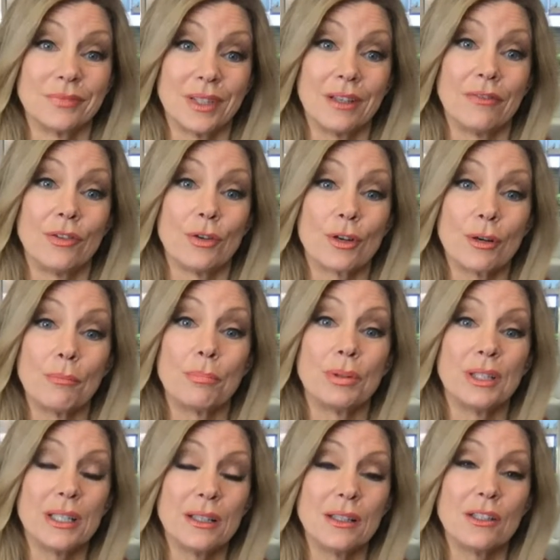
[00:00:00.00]
If you're
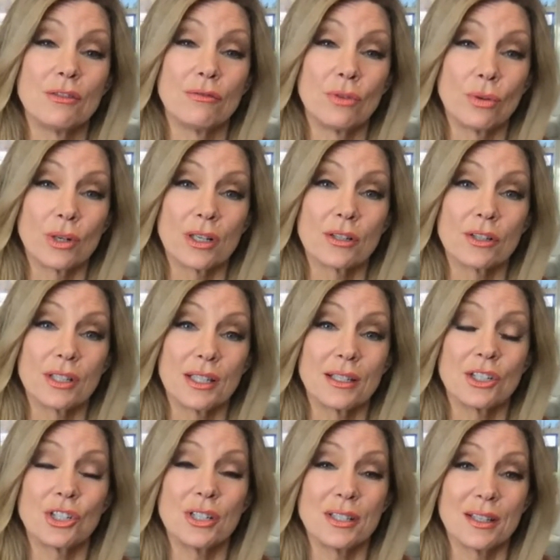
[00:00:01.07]
completely divorced and
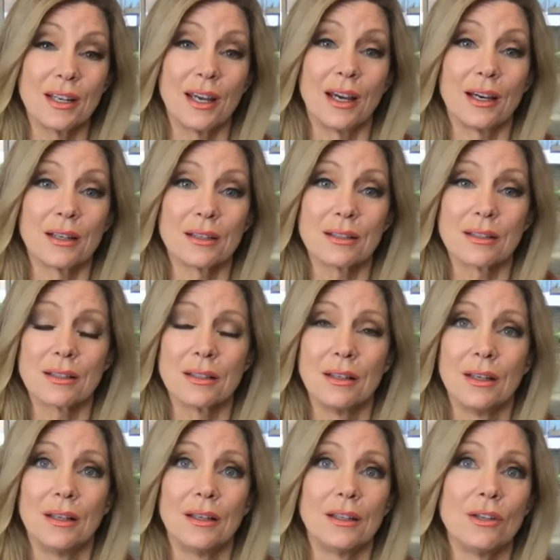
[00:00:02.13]
she's an ex,
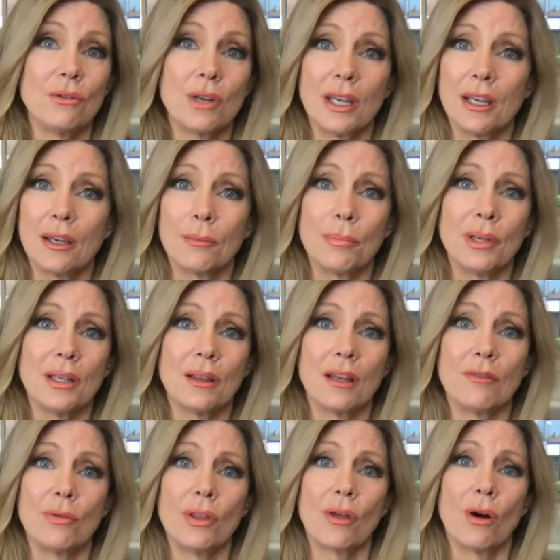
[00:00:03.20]
you can't be in
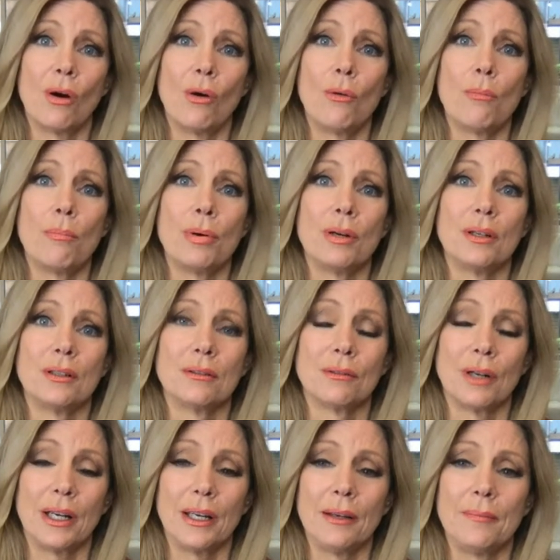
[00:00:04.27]
love with hope,
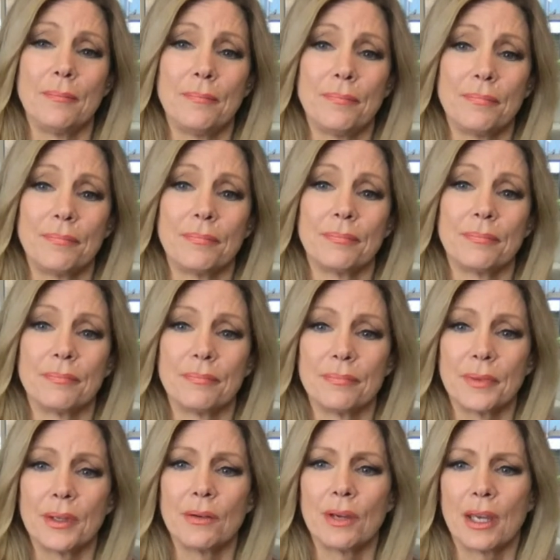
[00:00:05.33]
right?
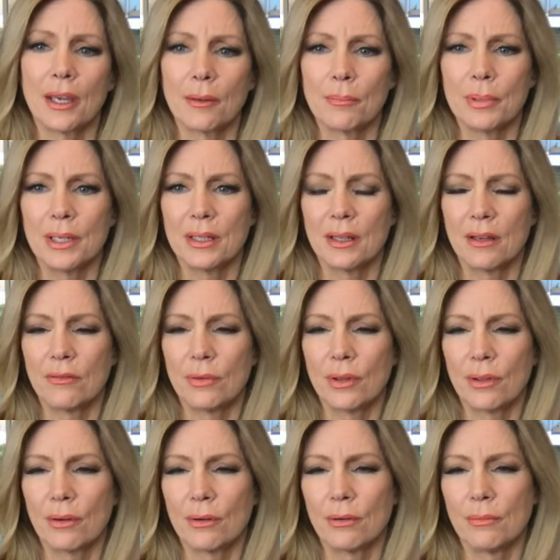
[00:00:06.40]
You can't be in love with
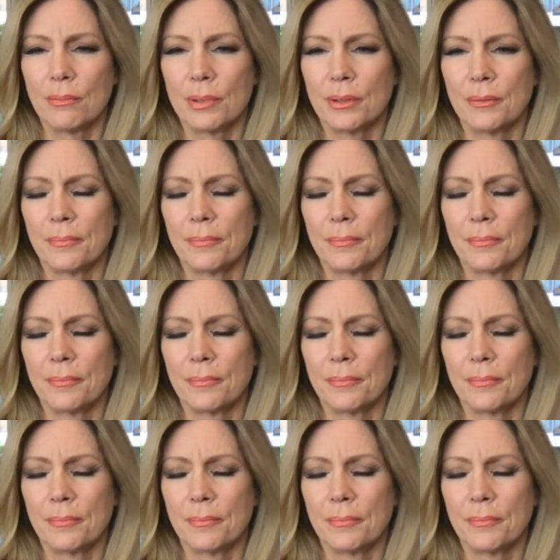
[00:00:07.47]
hope.